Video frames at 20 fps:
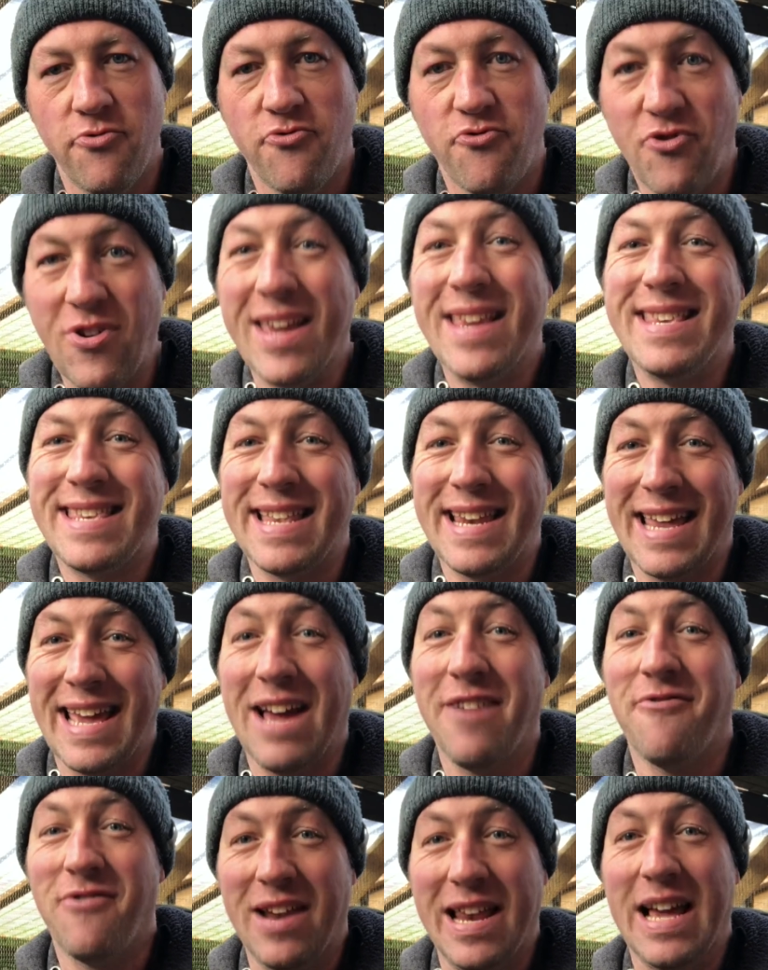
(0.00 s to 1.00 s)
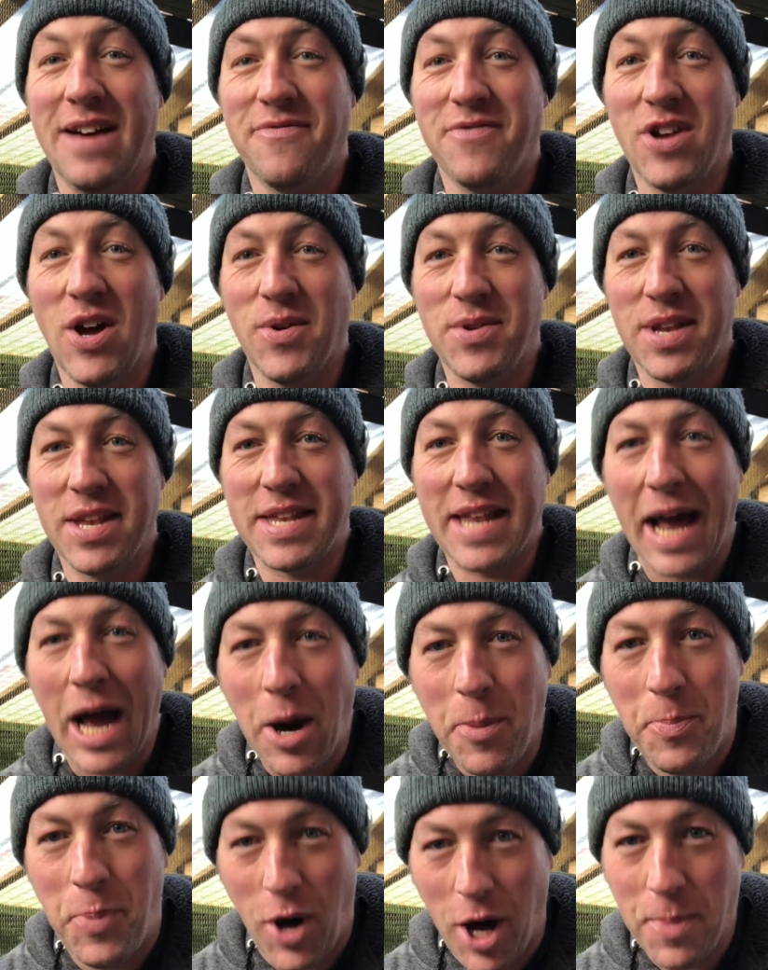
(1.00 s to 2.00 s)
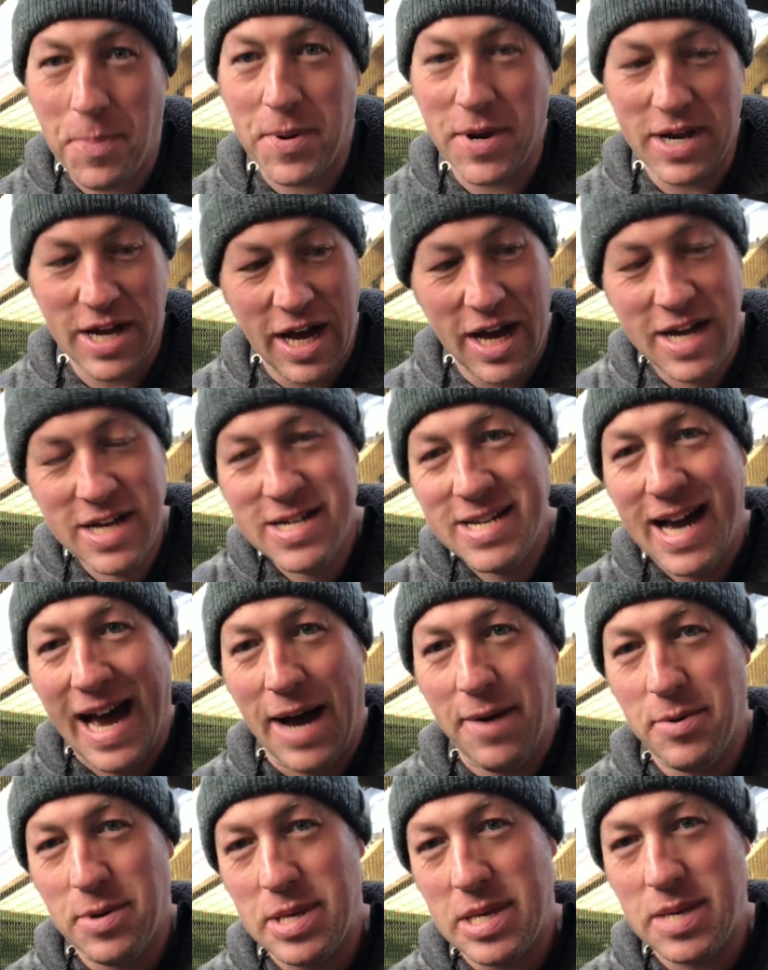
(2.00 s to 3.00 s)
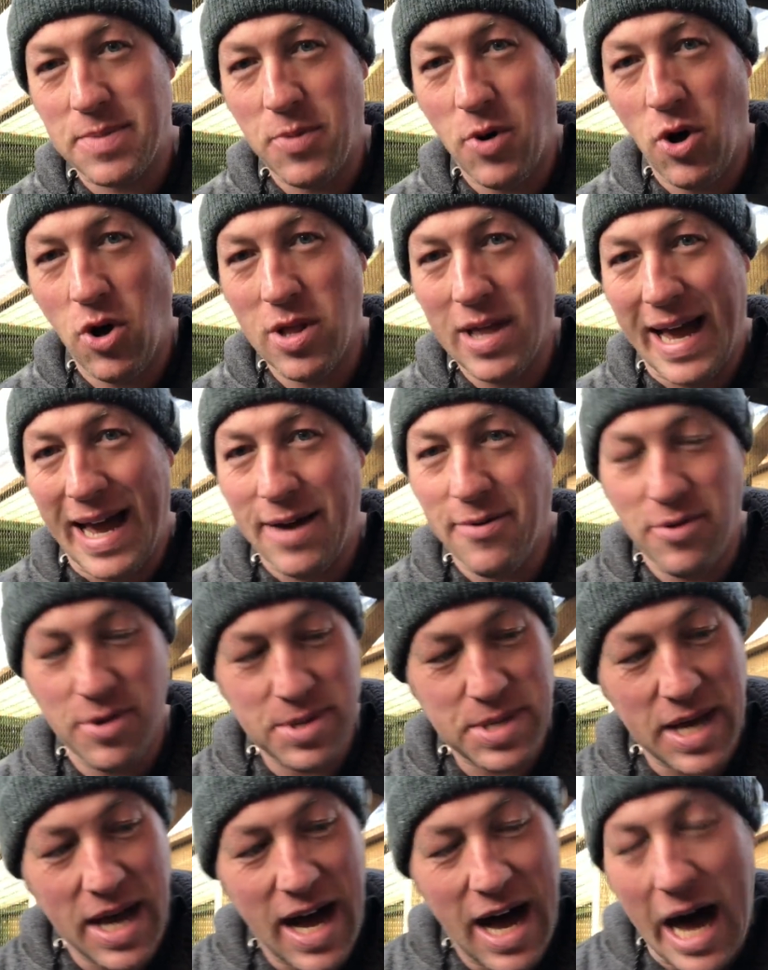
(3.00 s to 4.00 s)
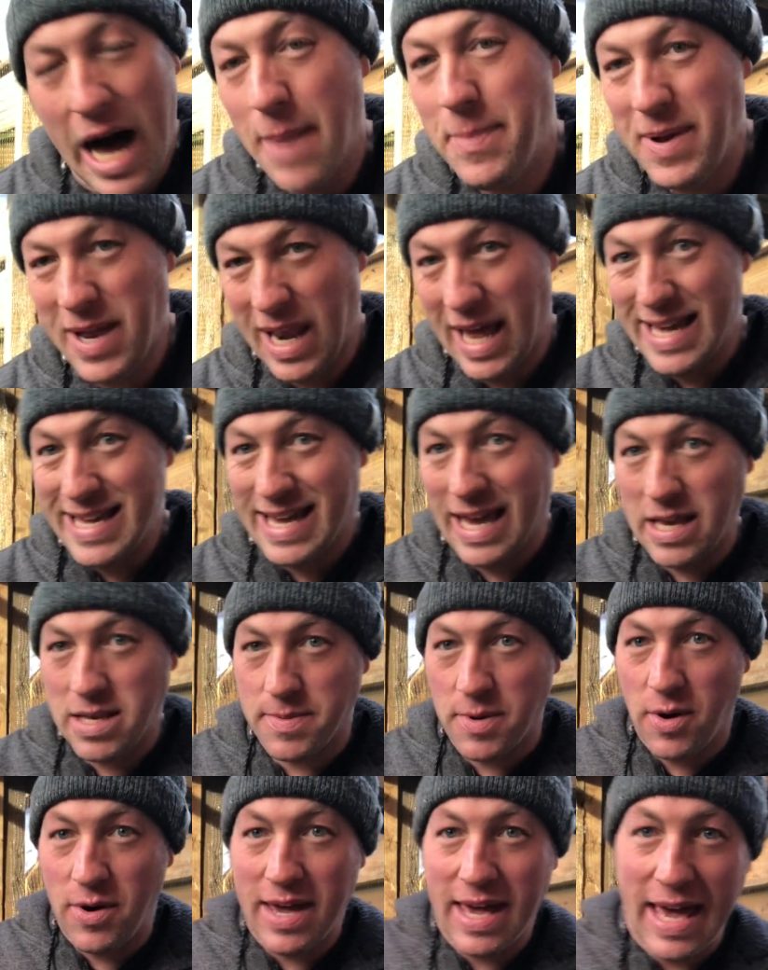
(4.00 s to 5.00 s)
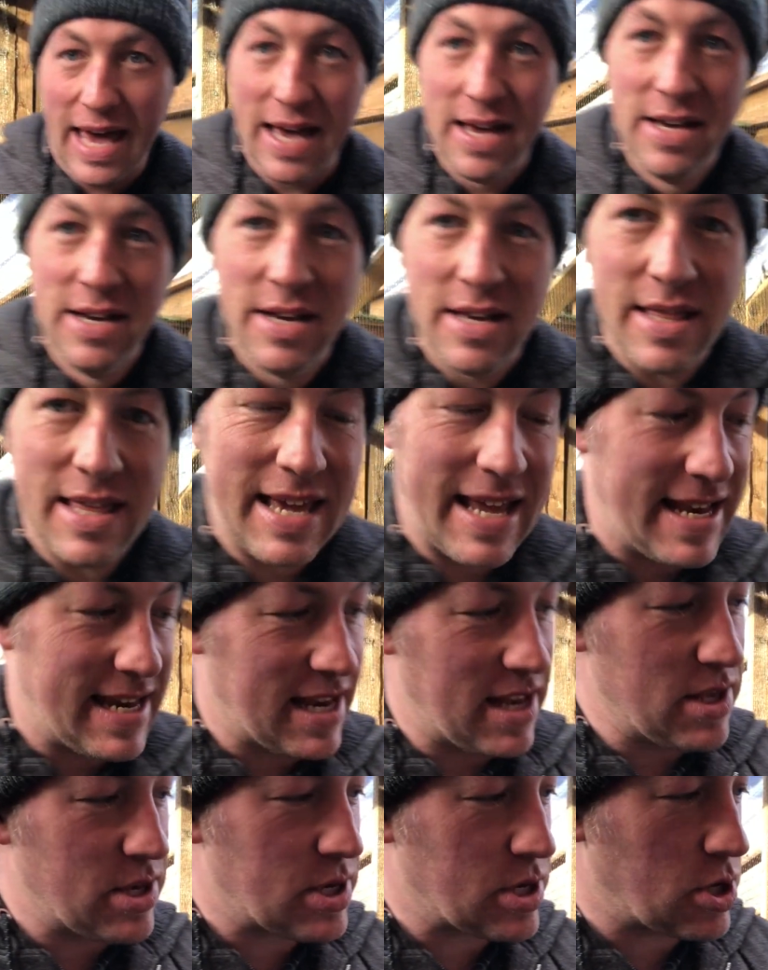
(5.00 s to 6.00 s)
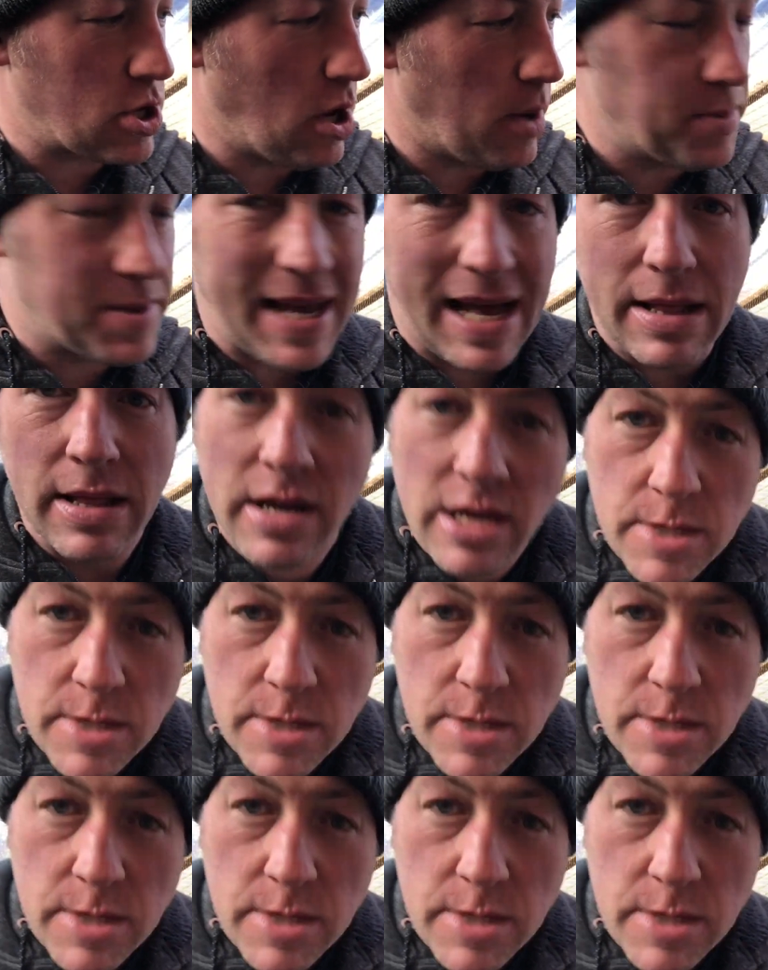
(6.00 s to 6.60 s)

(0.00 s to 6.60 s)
Recently, I really have noticed how popular our small owls are, a bit like Gizmo here, the Indian Scops owl.